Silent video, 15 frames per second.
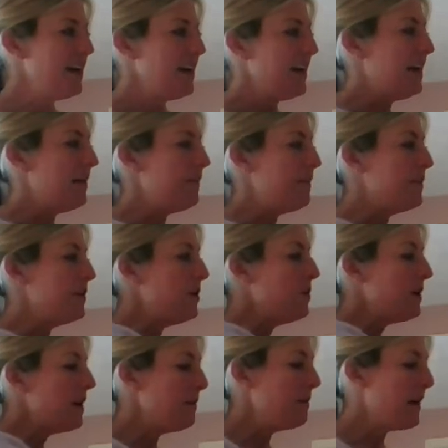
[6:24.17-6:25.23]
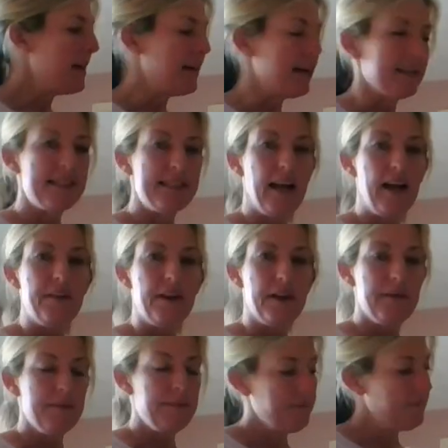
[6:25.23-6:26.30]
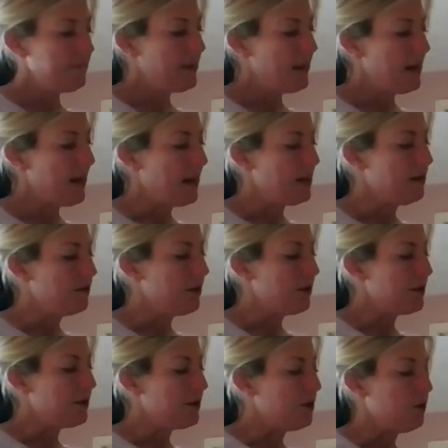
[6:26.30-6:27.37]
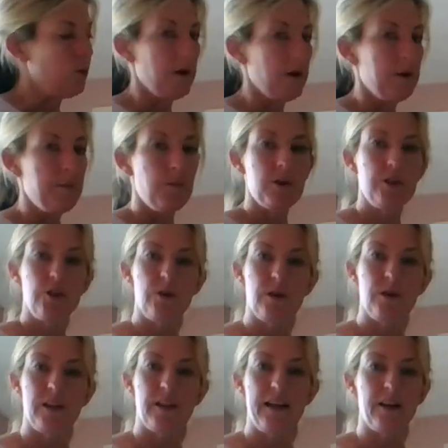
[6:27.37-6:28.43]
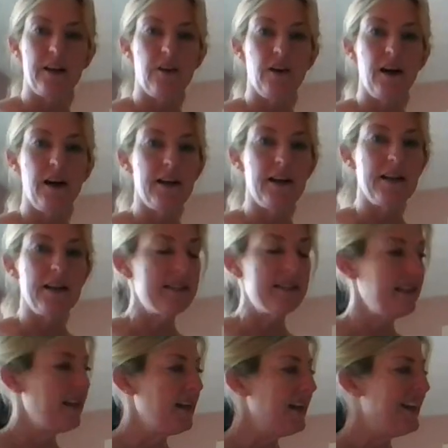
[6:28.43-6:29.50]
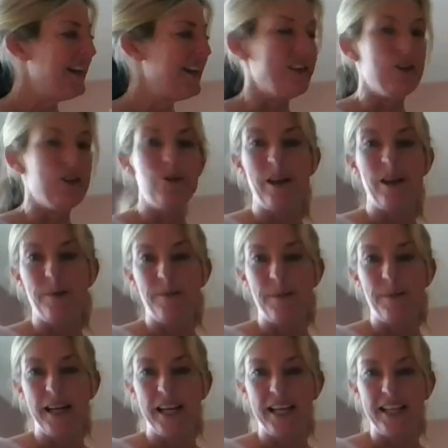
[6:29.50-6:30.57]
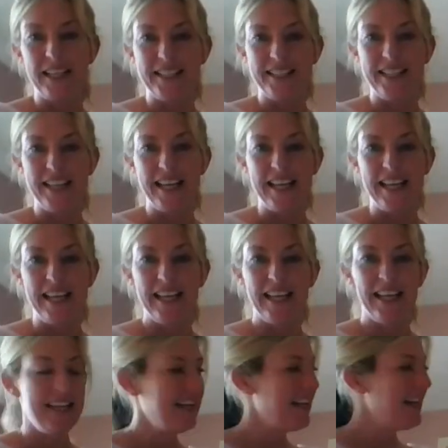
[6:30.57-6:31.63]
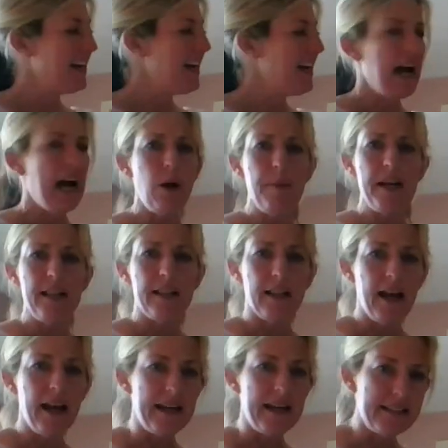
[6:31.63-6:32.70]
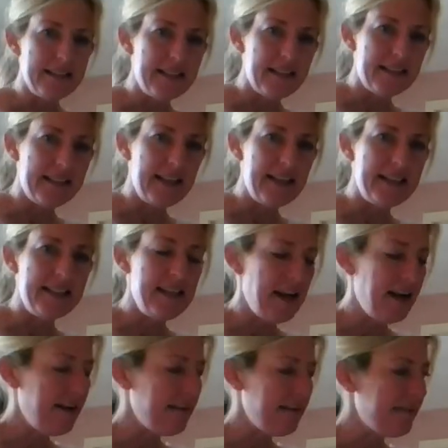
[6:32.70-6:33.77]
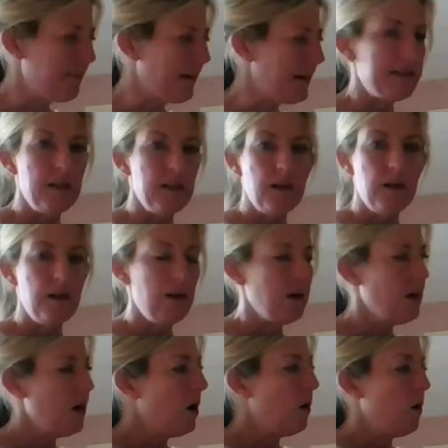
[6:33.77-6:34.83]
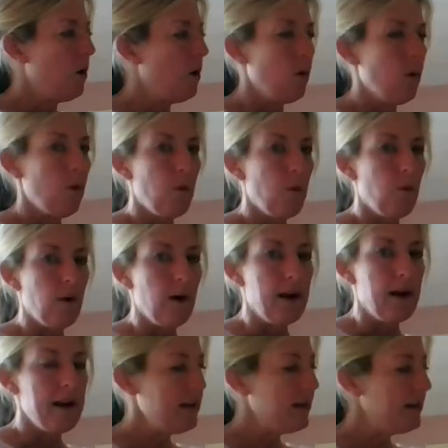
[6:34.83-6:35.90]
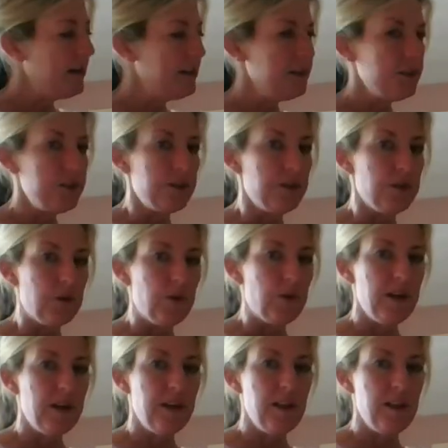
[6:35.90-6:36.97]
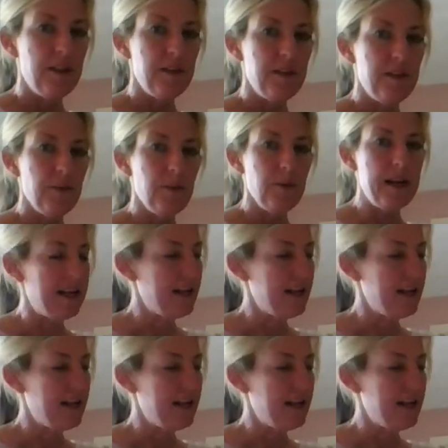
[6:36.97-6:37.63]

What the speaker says: If you can make a 7 and you just do one more short line across, you can make a Z. How many lines does a Z have, friends? 1, 2, 3.